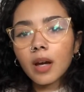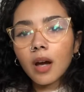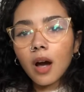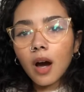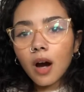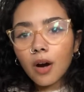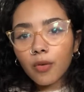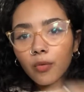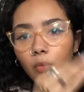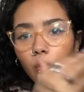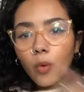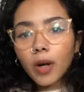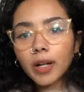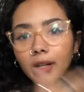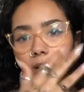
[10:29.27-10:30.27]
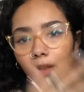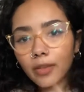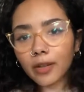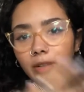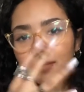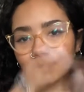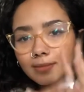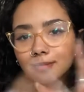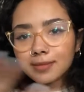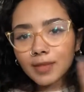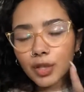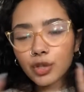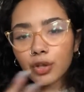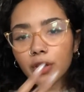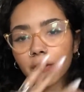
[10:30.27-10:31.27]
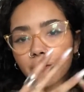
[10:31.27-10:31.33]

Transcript: of one another. So the